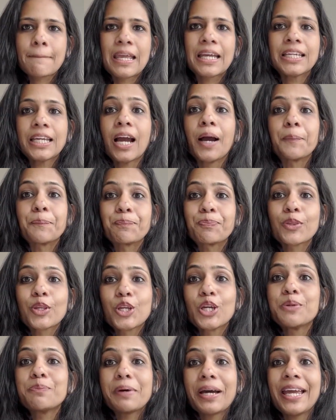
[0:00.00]
Yeah, you
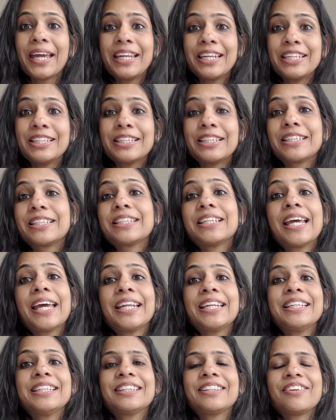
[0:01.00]
can buy any
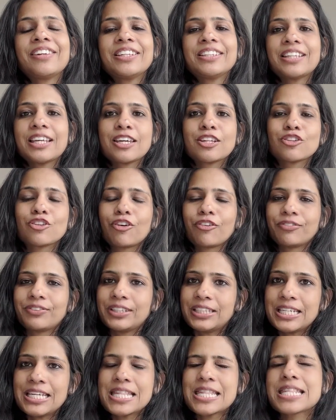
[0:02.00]
3 things of
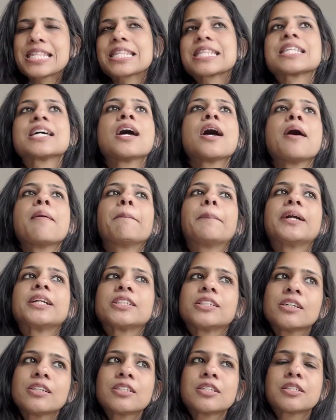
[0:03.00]
this, but
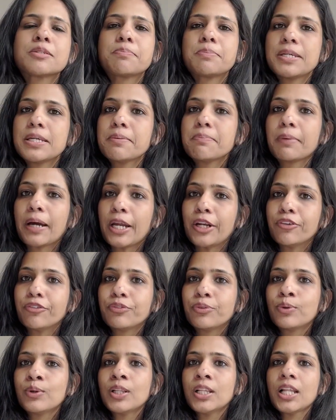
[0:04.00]
just be
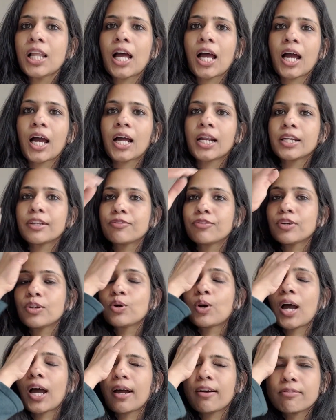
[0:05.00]
mindful. And if you
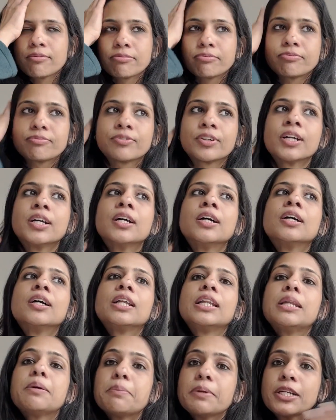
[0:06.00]
have
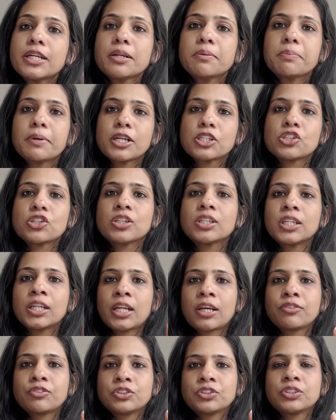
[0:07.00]
limited budget, then
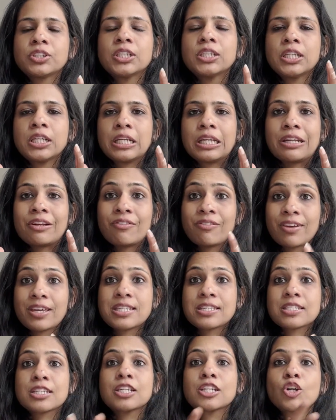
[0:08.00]
I would say that
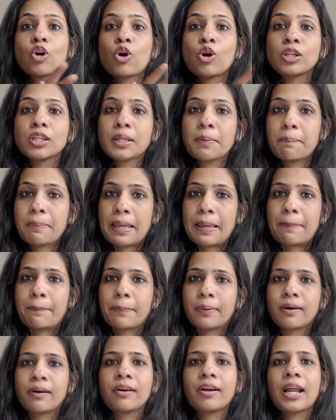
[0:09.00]
invest it on the
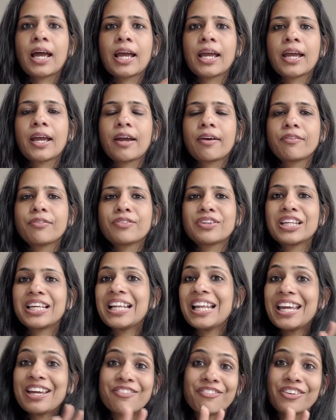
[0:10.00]
paper. I have tell
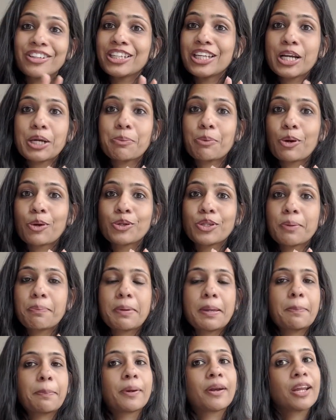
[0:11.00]
everything about the
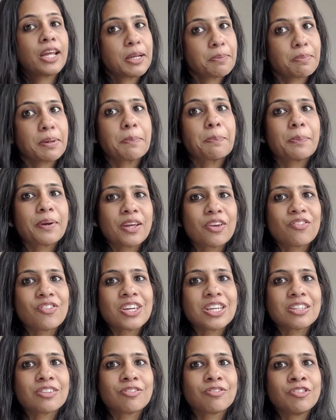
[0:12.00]
paper in my
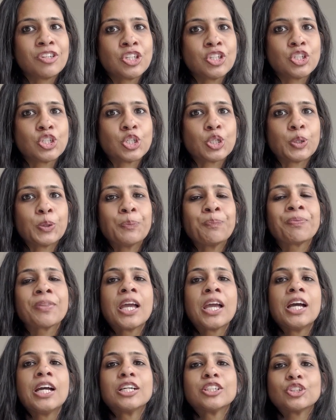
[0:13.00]
previous video,
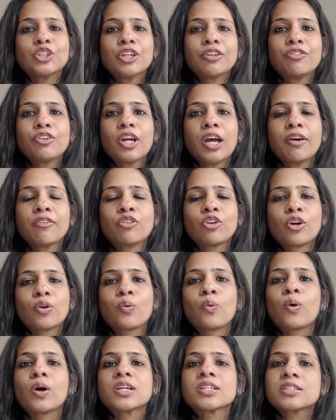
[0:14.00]
so if you have not
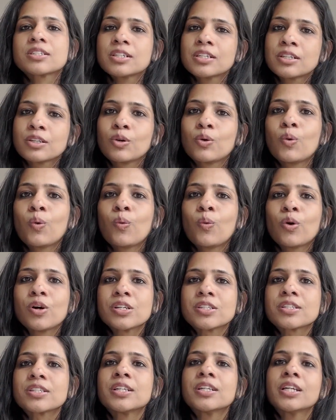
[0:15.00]
watched it, go
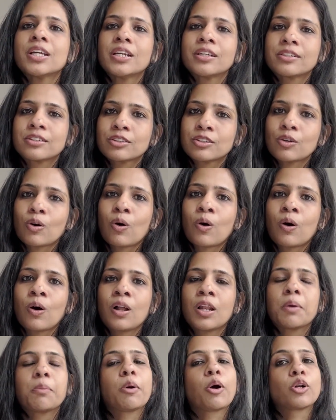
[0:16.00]
watch it. It's
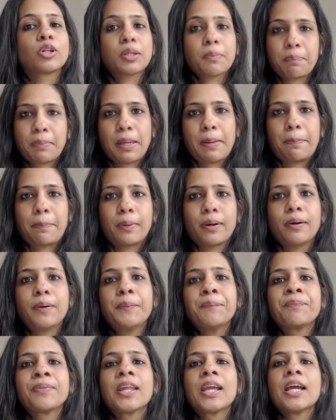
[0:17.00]
all about the paper
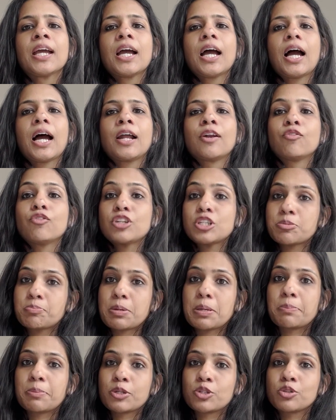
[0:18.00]
and which
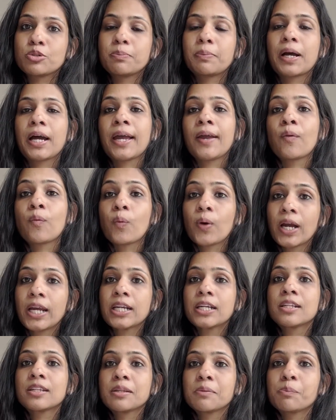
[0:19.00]
paper to buy, why
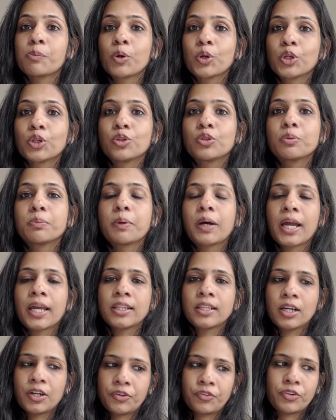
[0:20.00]
it is important to buy
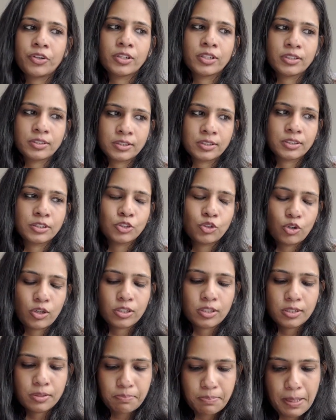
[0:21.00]
the 100%
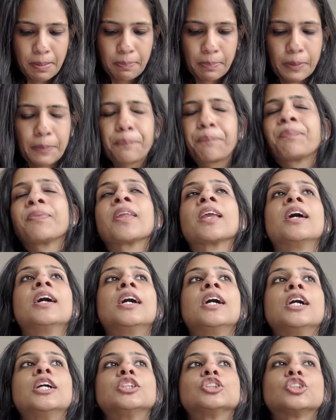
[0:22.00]
cotton paper.
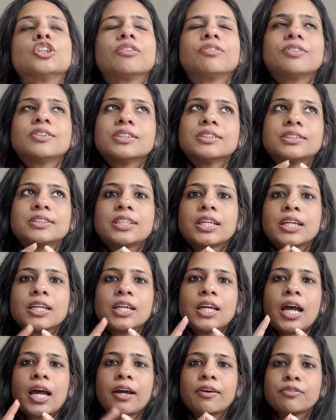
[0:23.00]
So first thing
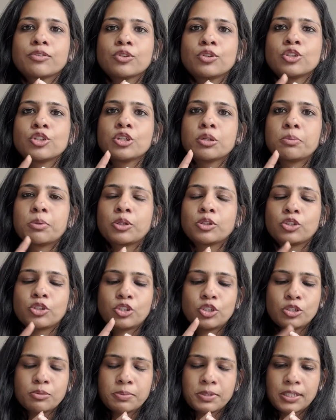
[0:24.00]
I have told you about the
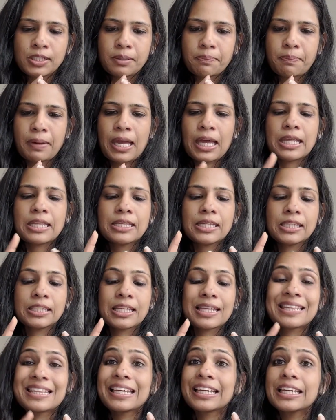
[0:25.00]
tube and the pants, and
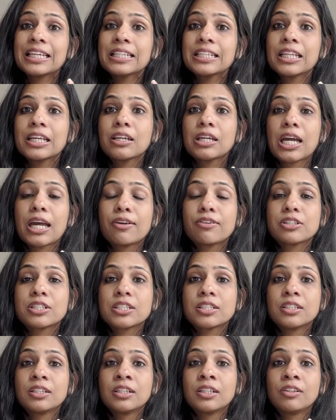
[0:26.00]
the second thing I
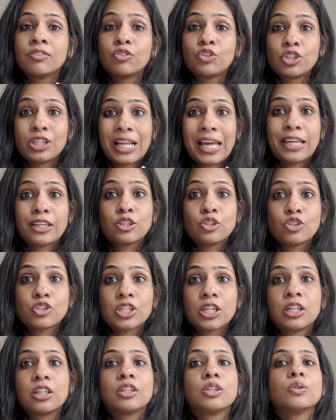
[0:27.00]
would like to
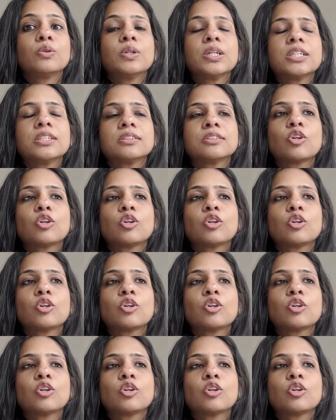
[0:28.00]
tell you is